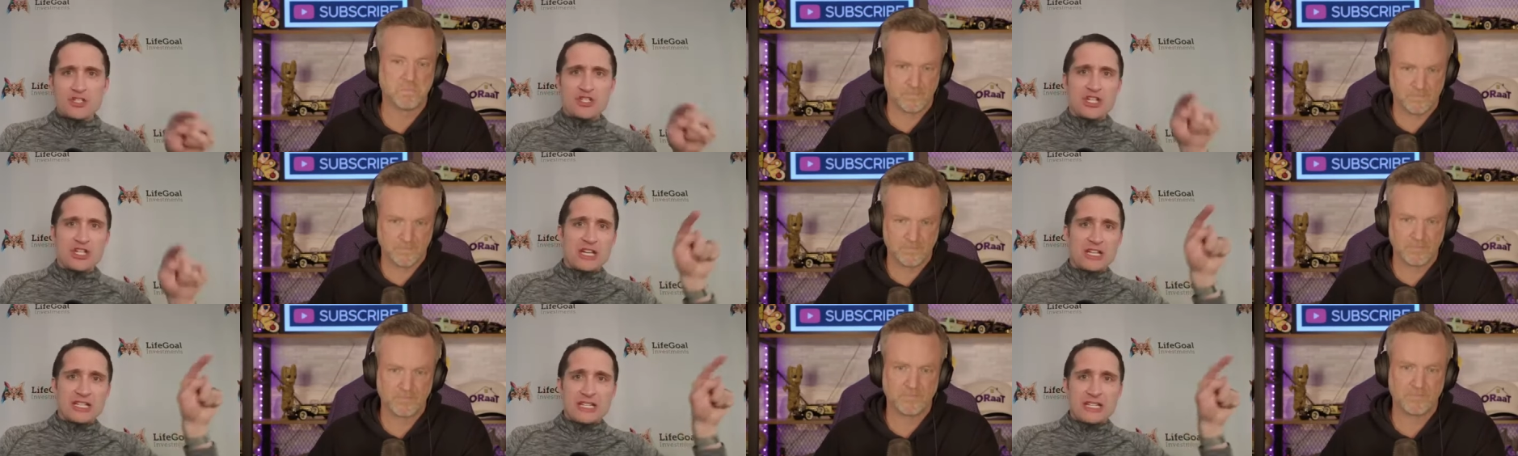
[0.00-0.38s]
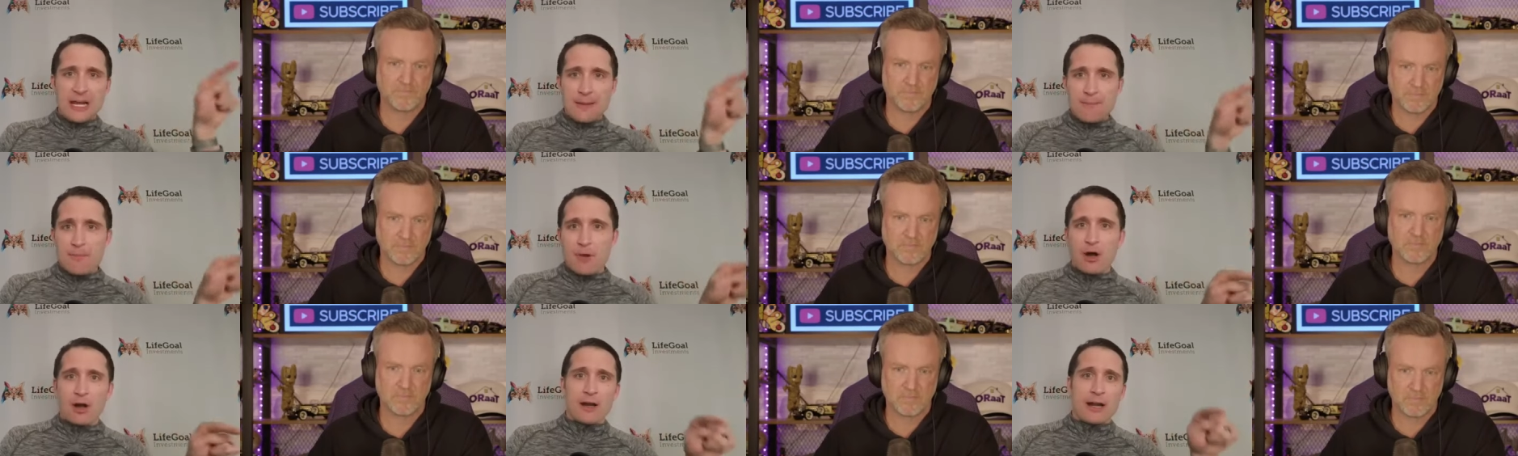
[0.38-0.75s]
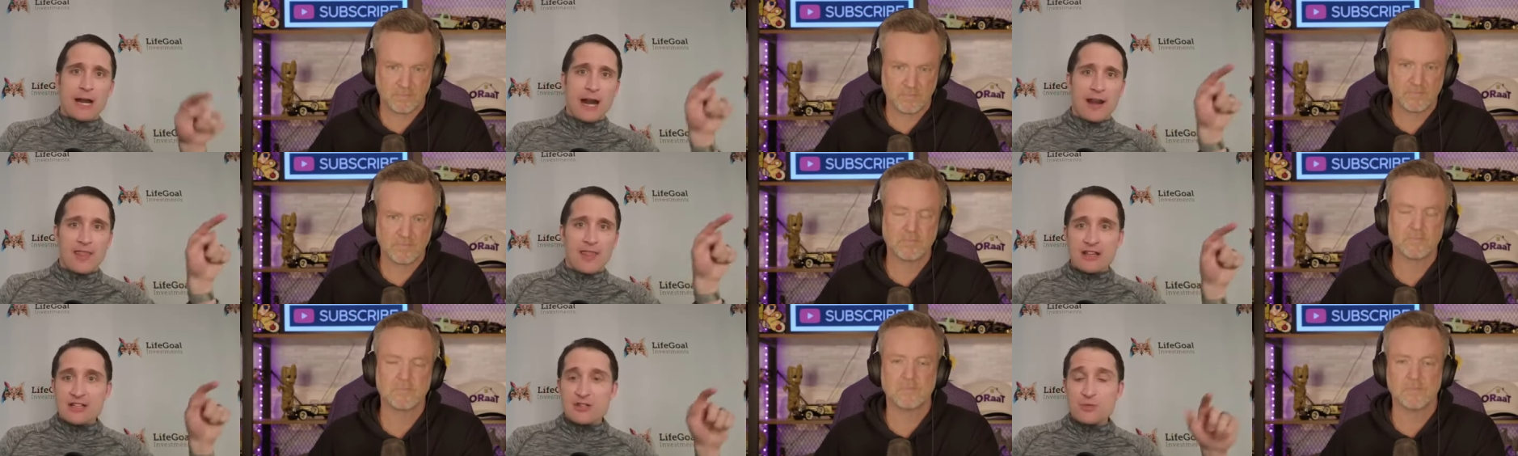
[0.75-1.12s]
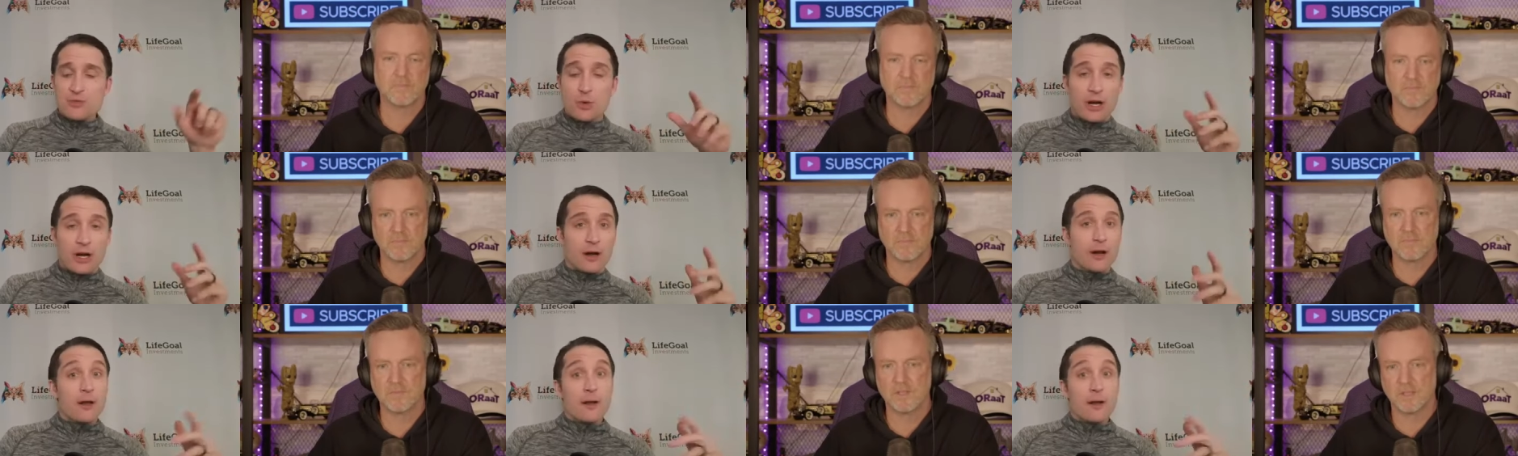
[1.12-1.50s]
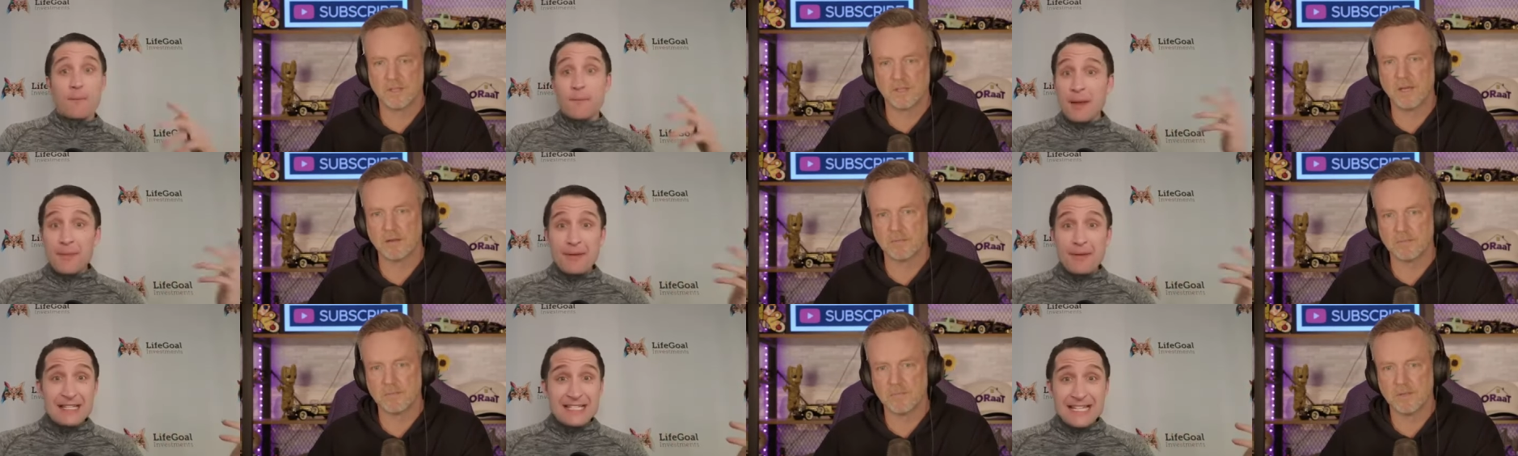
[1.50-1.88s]
Speaker 1: machine type market out of this where
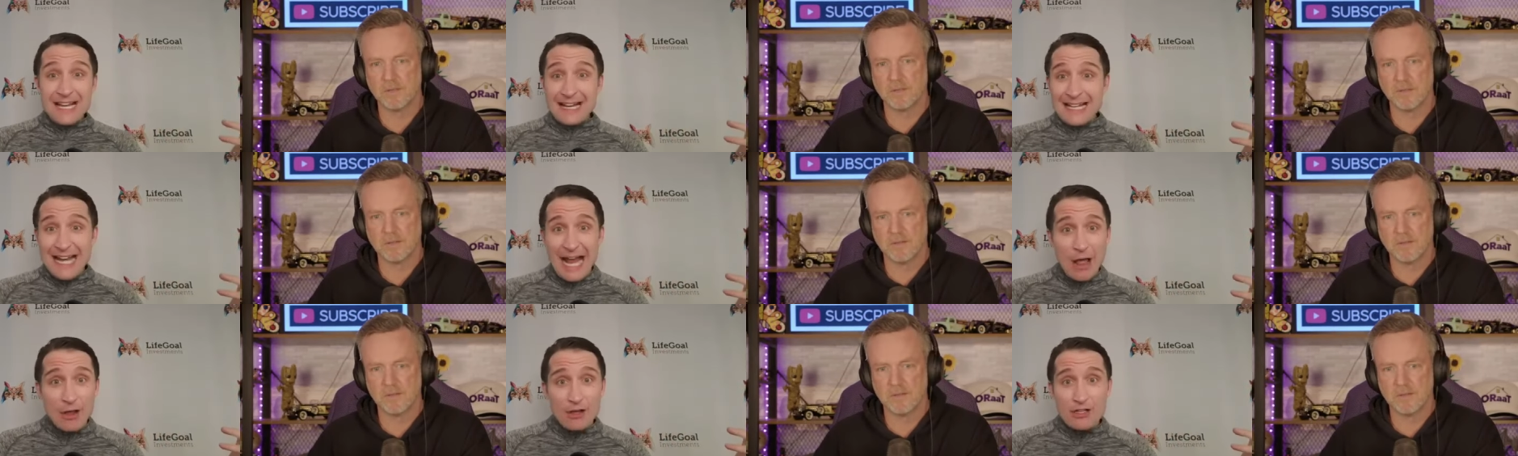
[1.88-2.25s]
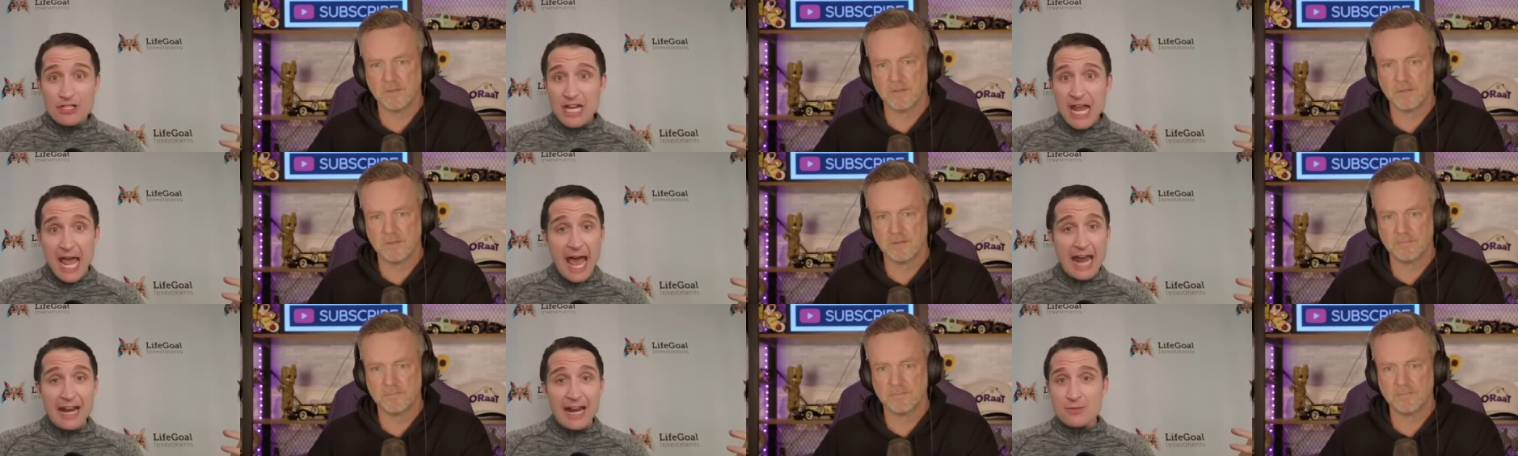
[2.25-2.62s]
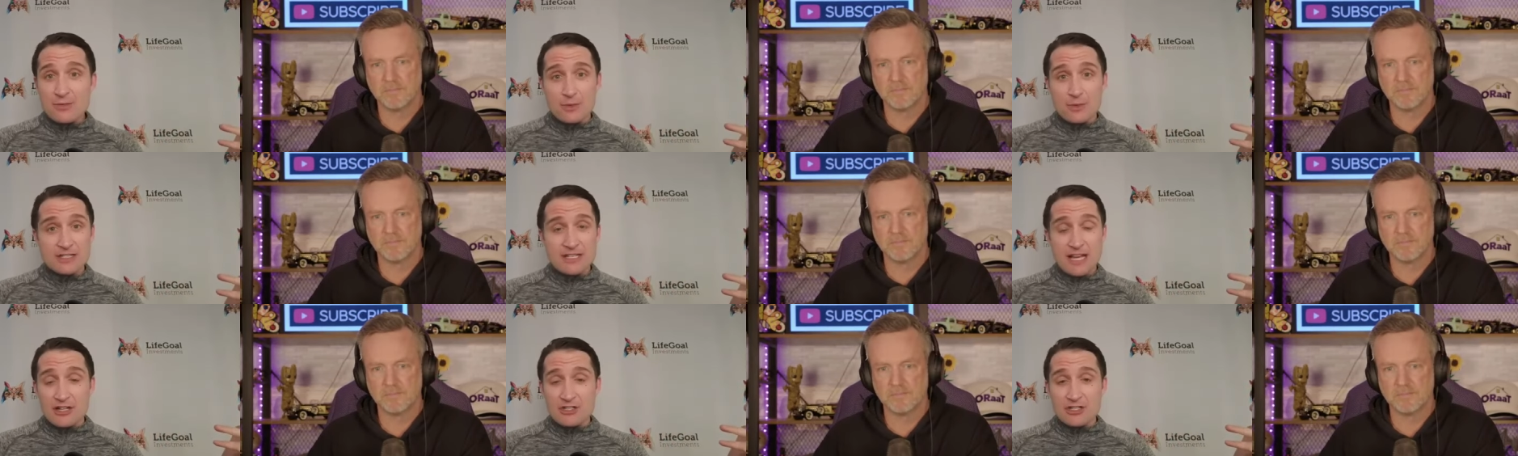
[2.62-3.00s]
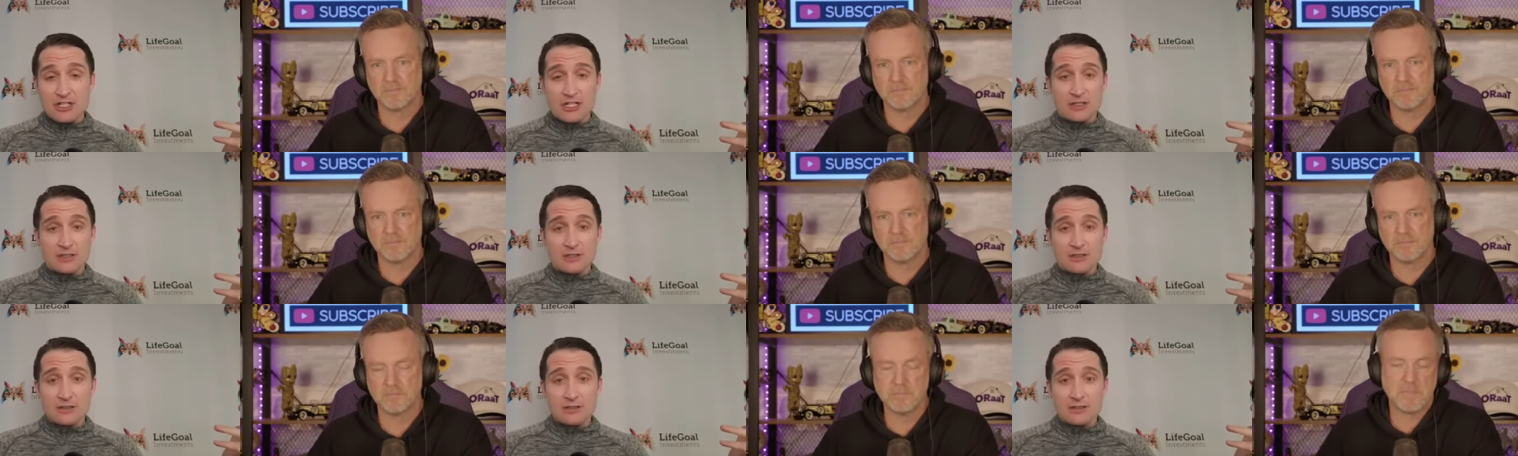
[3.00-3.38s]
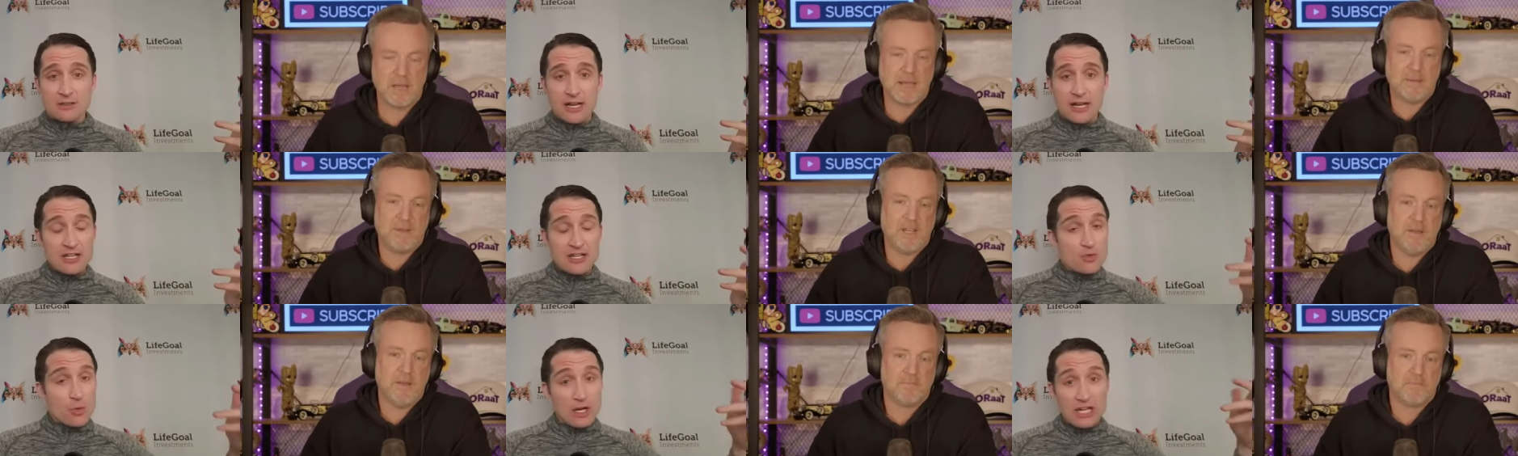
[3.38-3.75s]
maybe yeah. technology had its recession
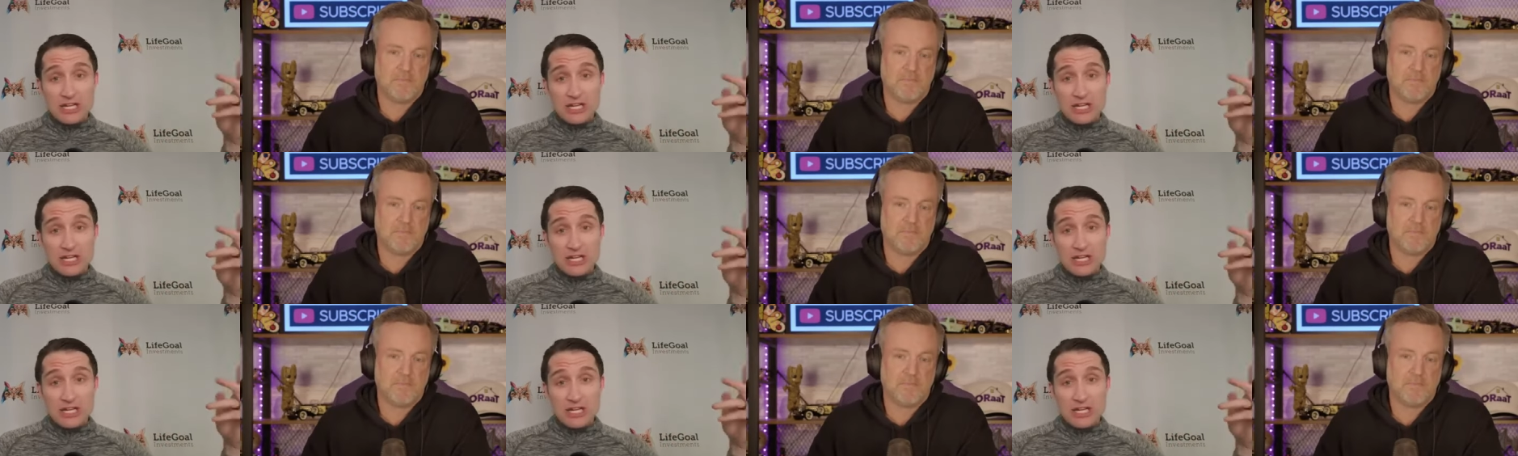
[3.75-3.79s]
in maybe.